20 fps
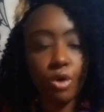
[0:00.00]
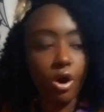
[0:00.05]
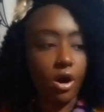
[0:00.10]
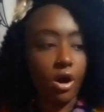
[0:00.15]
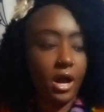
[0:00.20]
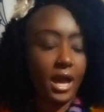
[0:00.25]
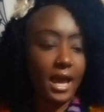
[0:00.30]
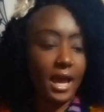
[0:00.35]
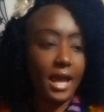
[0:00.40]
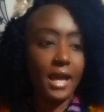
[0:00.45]

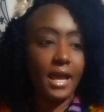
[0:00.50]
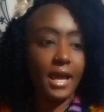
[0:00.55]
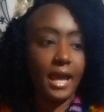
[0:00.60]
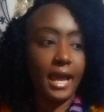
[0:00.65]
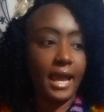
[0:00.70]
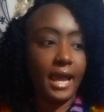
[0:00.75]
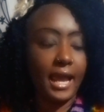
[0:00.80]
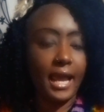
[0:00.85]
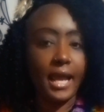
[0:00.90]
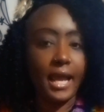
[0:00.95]
Or, hey,
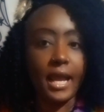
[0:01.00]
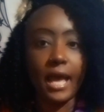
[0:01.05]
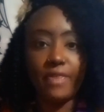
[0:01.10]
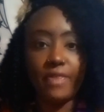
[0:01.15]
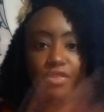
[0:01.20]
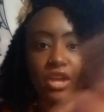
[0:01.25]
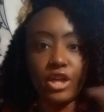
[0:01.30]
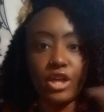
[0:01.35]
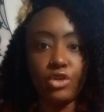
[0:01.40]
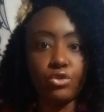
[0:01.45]
Ann,
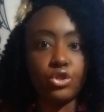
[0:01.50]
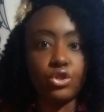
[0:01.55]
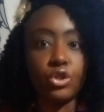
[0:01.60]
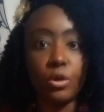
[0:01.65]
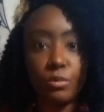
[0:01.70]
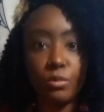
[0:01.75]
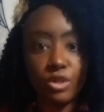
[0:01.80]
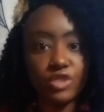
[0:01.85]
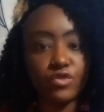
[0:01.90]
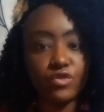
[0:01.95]
thank you
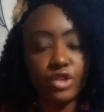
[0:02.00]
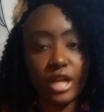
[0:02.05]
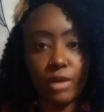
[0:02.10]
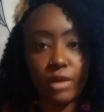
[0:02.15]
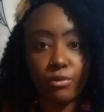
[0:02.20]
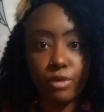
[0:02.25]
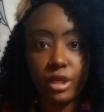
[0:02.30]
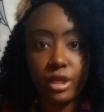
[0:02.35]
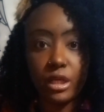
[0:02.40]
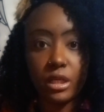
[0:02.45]
so much for
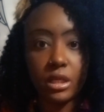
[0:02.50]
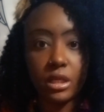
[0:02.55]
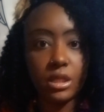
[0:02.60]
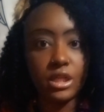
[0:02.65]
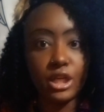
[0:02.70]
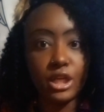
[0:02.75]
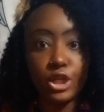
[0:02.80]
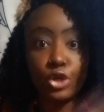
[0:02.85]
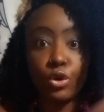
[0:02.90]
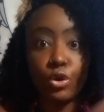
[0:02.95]
that reading the
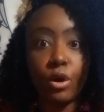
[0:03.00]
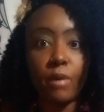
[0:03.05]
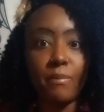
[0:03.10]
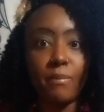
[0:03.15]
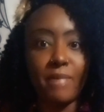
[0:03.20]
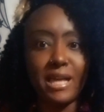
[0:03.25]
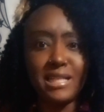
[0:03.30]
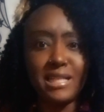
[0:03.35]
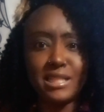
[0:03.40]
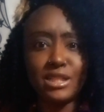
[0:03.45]
other day. You're
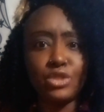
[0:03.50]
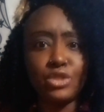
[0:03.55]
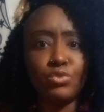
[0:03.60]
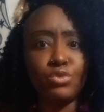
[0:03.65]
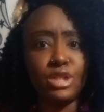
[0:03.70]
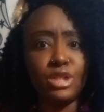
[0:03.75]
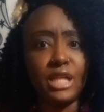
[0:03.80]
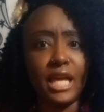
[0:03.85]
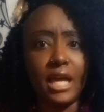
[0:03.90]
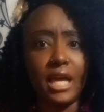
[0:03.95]
amazing. You
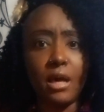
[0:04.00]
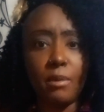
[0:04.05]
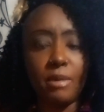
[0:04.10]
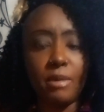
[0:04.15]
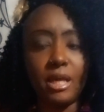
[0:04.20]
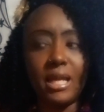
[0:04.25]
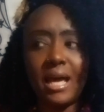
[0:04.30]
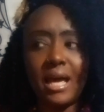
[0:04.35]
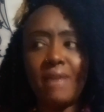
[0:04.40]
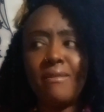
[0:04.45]
really helped
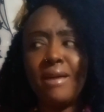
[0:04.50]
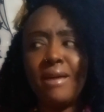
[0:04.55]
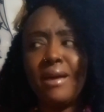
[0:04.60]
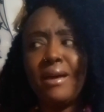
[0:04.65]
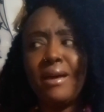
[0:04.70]
me. And like,